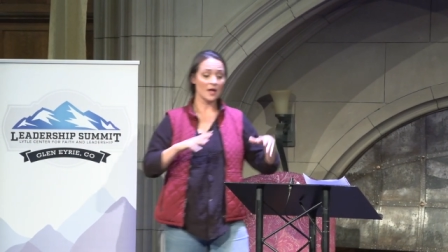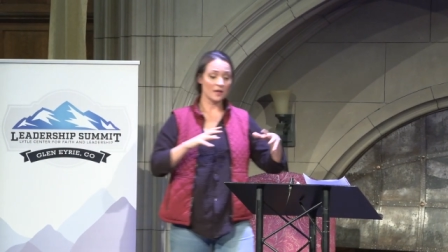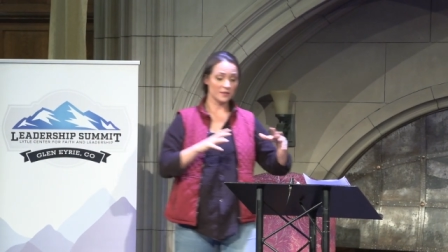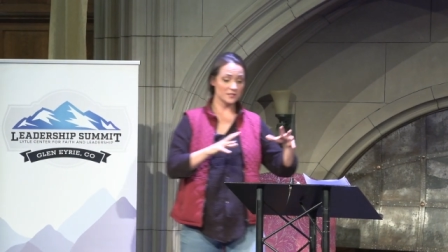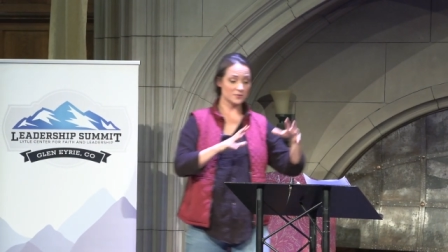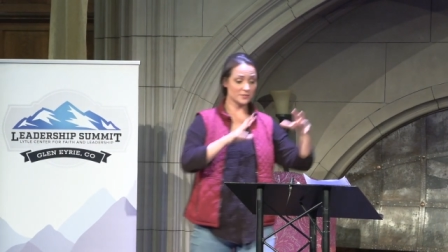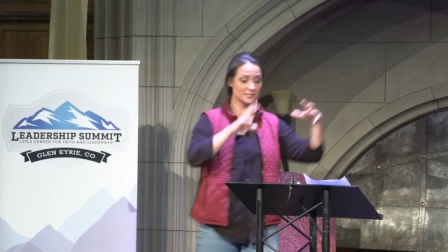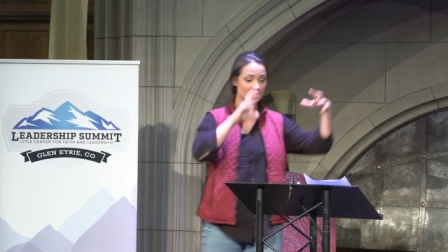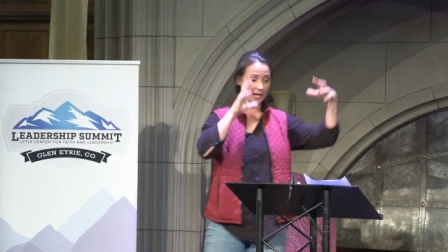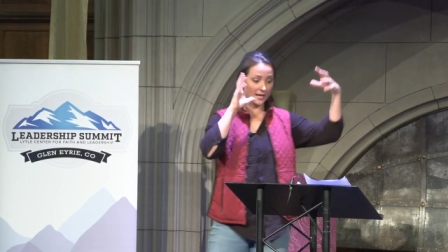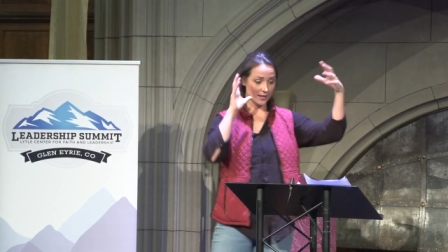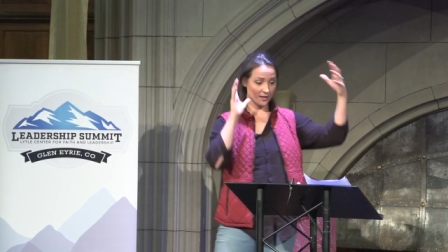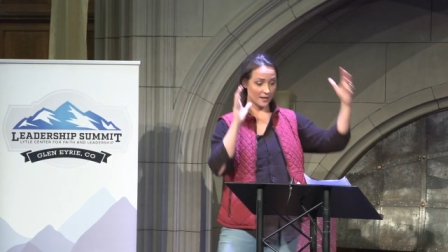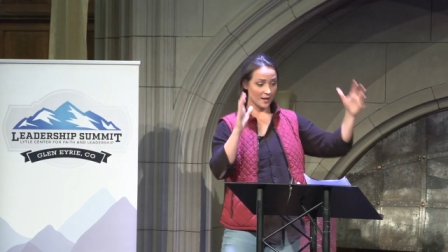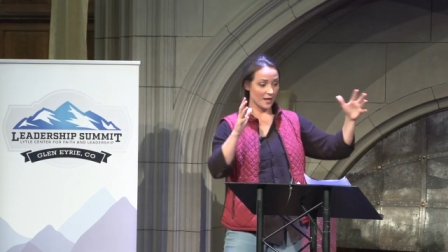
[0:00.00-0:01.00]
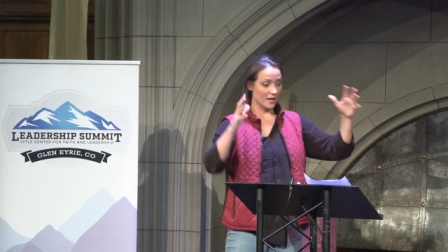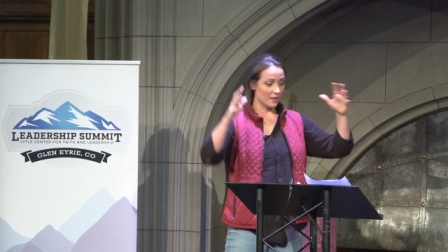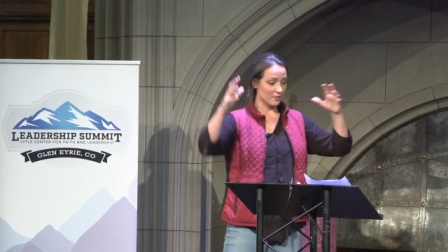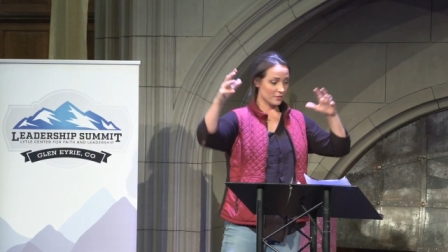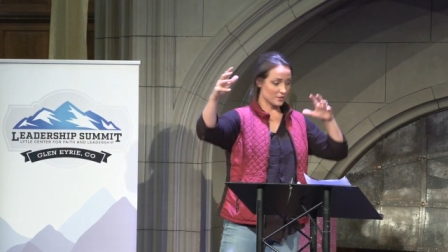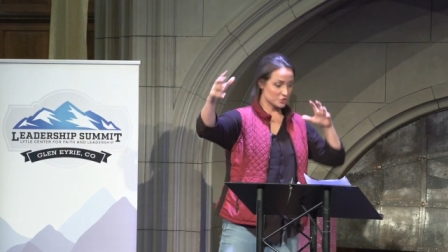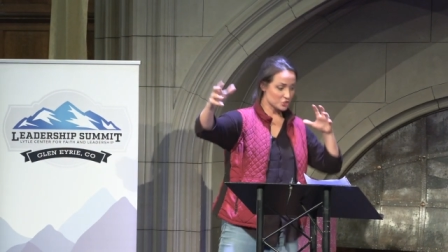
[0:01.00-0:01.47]
This is like
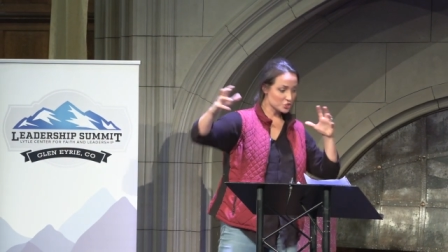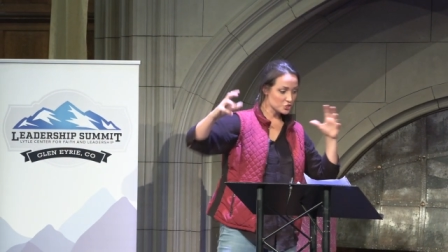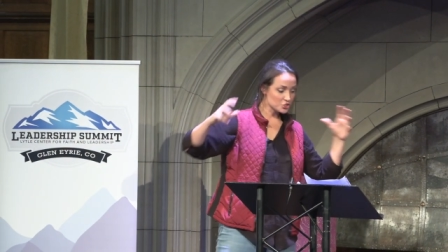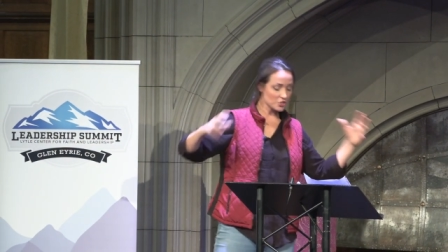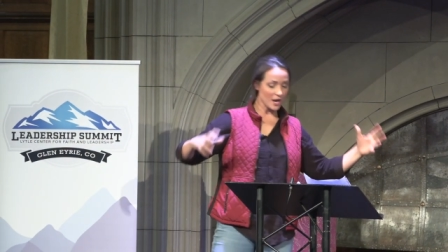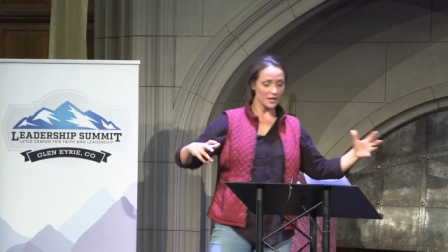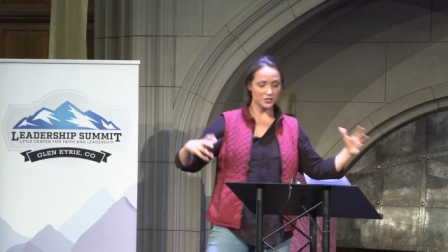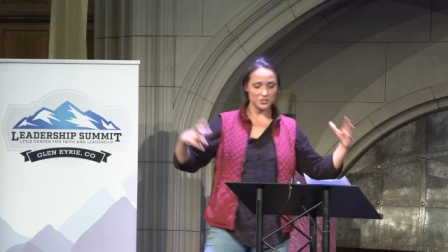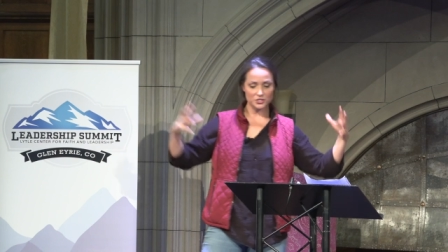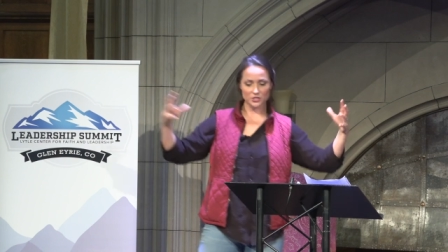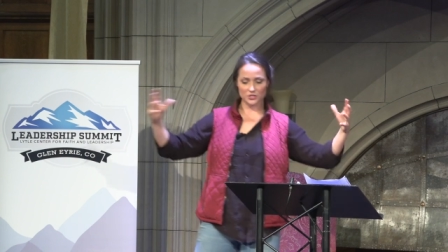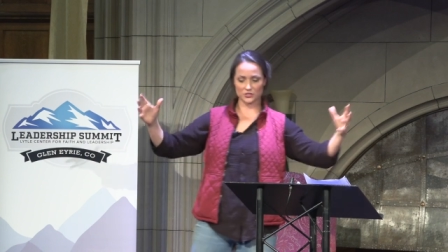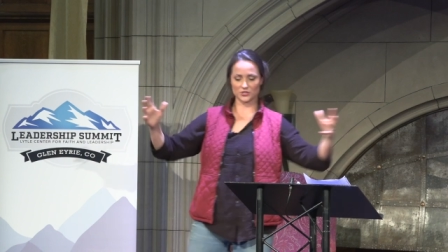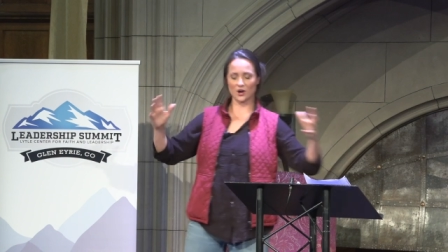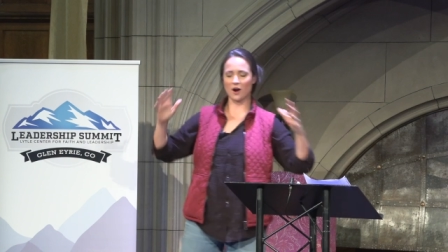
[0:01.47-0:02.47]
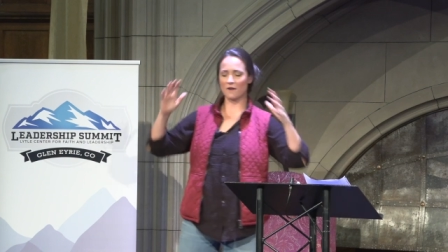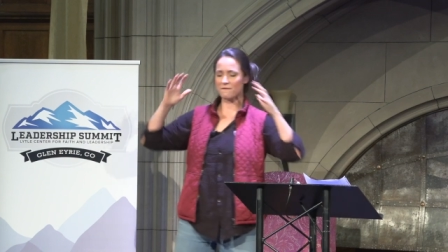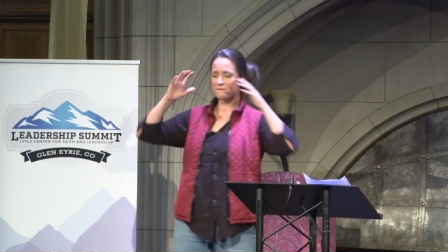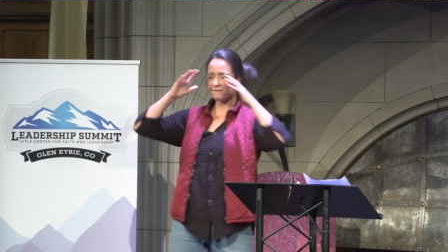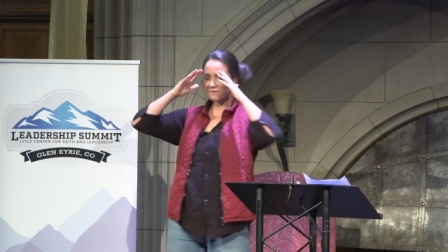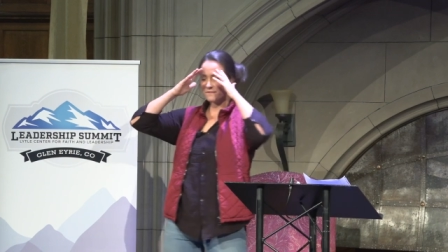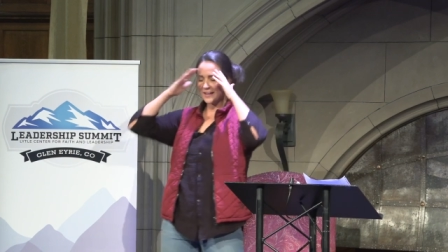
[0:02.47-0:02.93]
the structures are
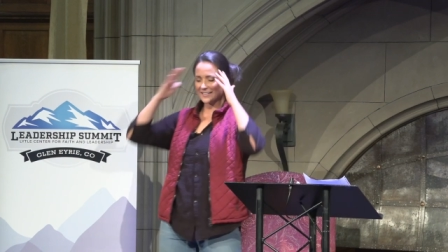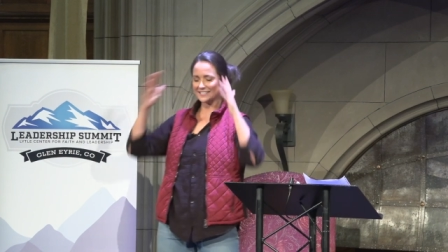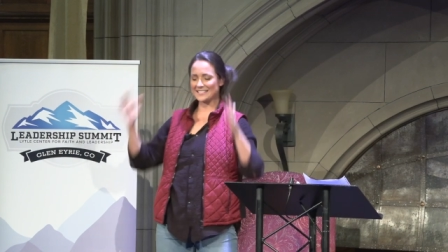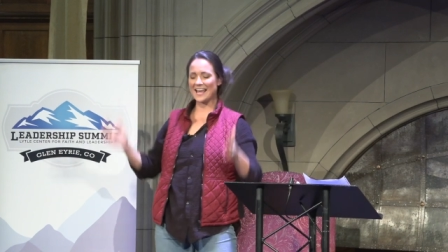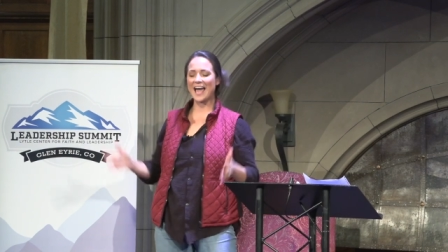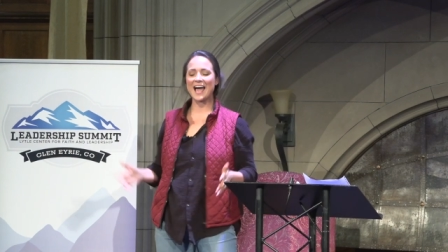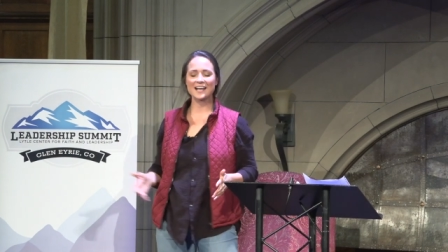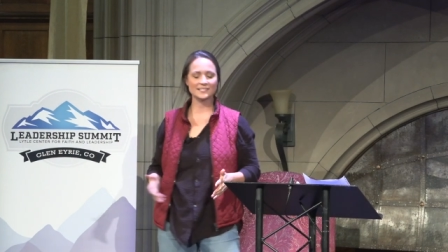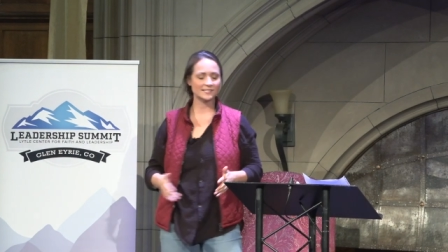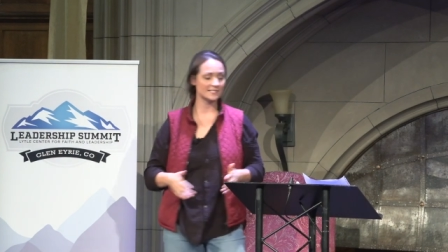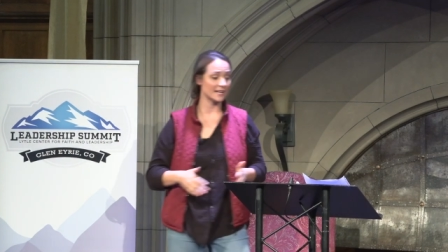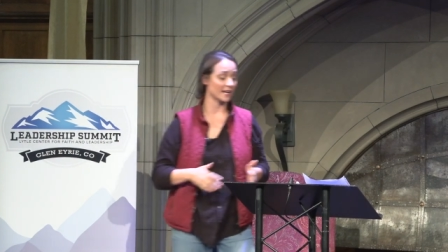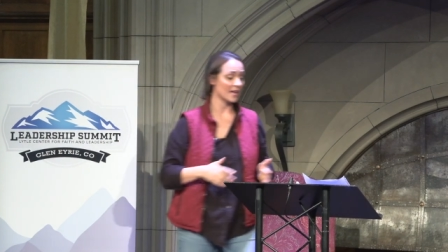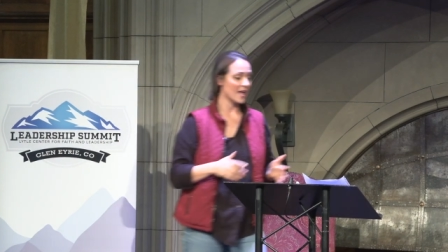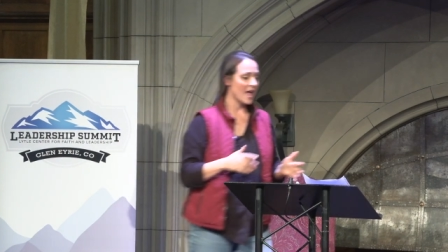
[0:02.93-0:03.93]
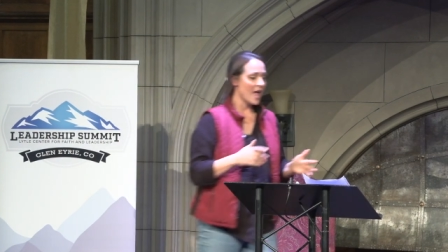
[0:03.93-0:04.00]
fantastic.